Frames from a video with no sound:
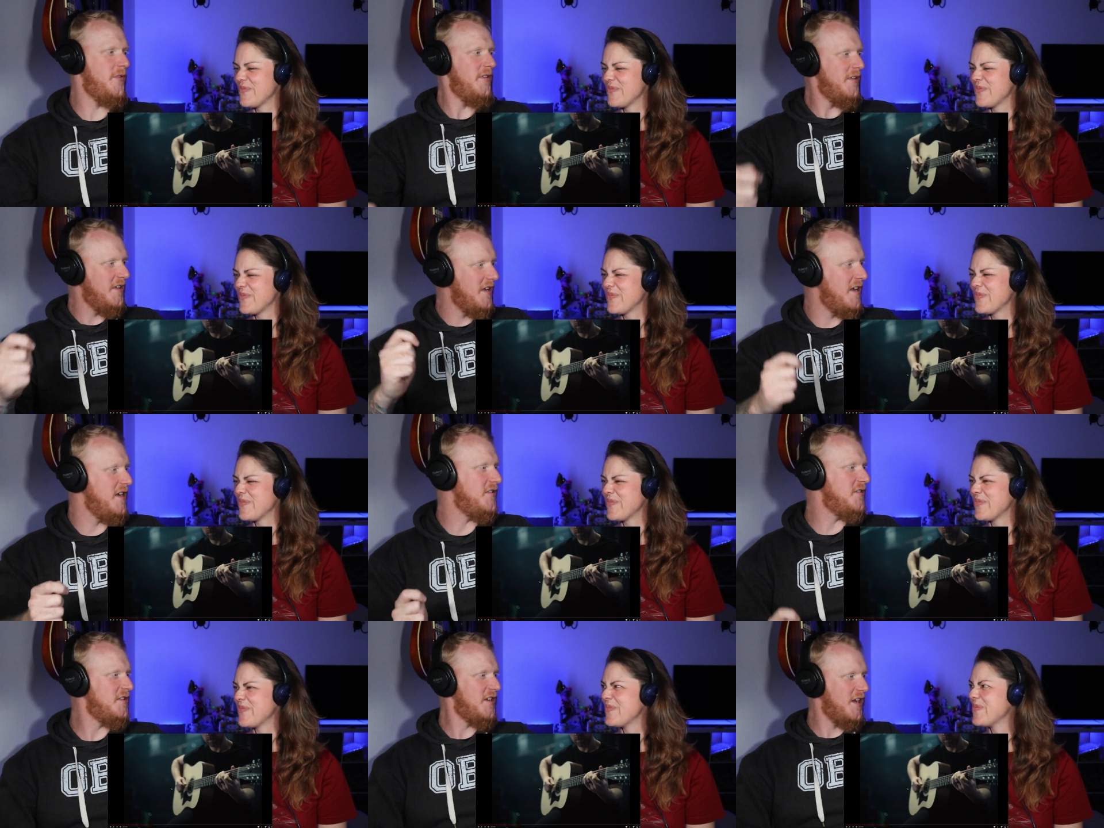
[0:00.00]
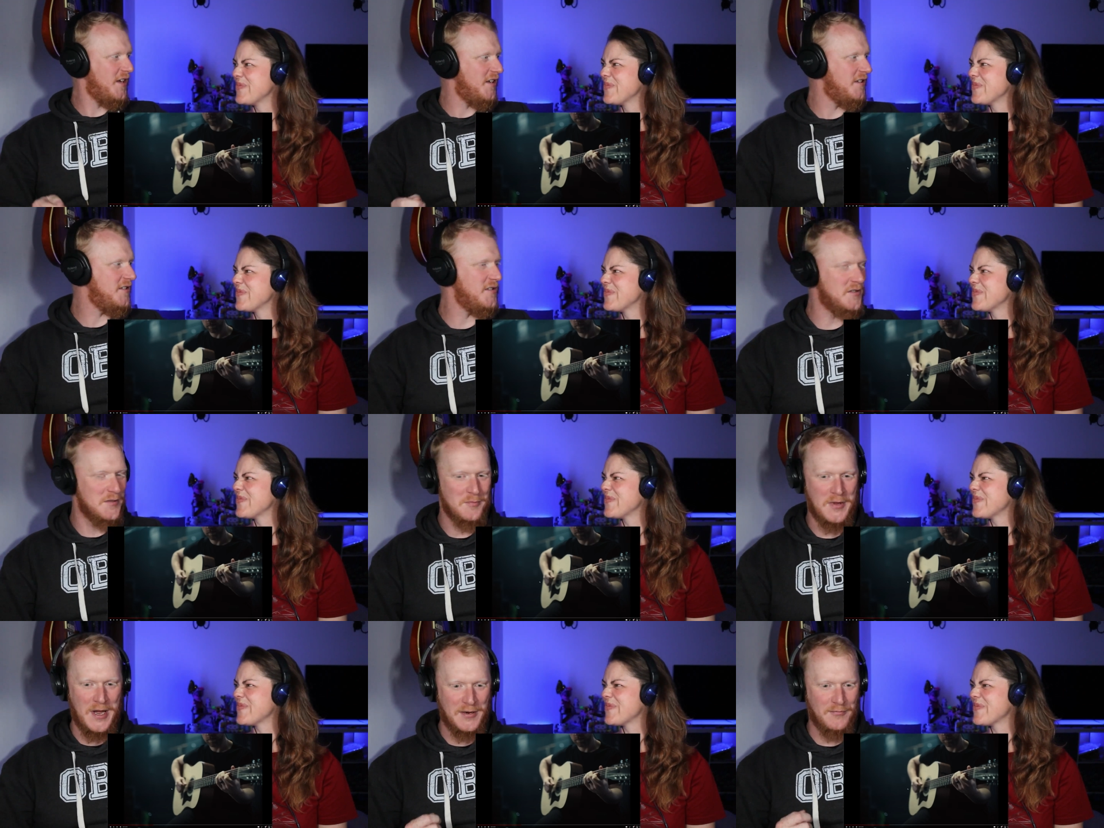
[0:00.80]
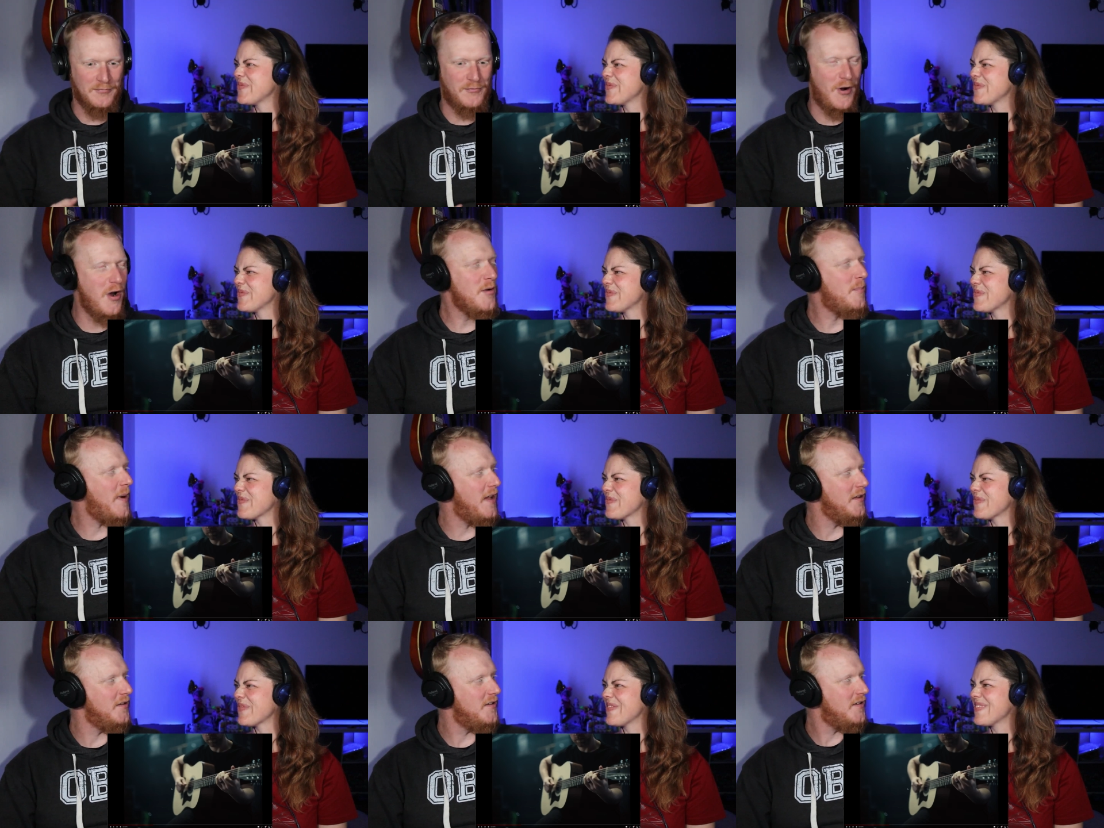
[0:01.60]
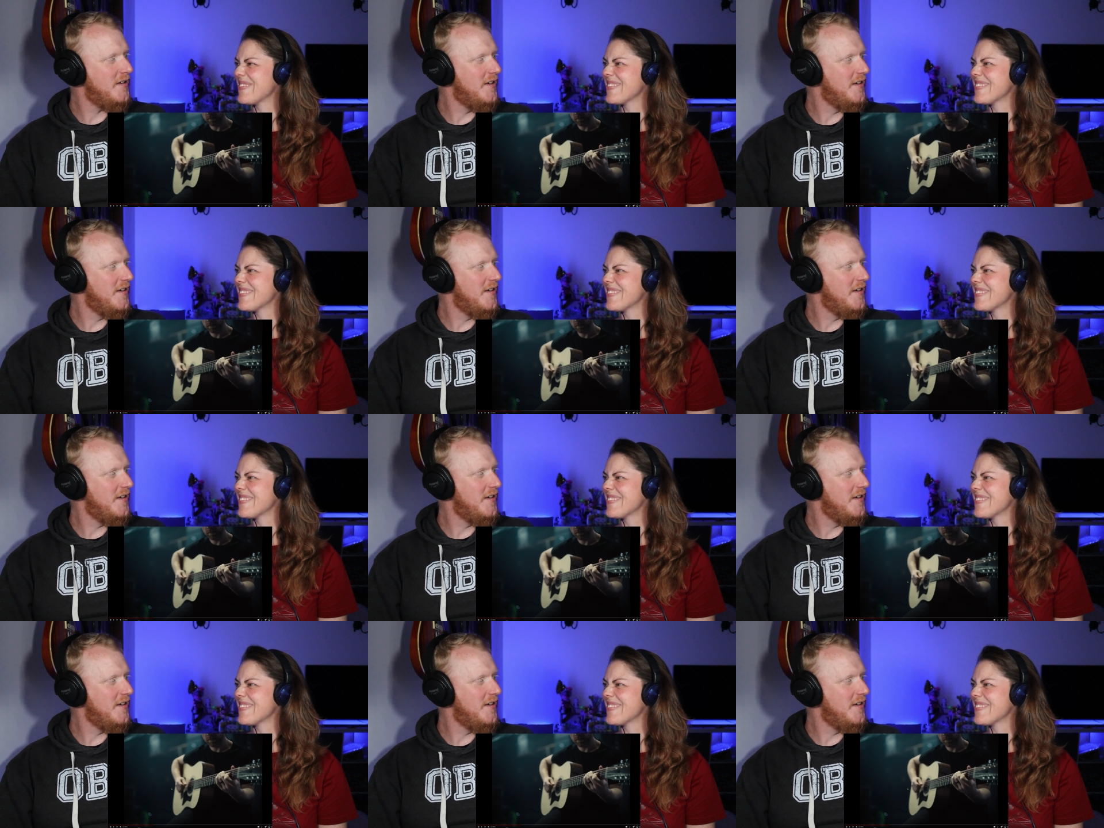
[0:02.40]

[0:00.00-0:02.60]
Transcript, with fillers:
Speaker 1: and then it'd just kick into some like rock ballad.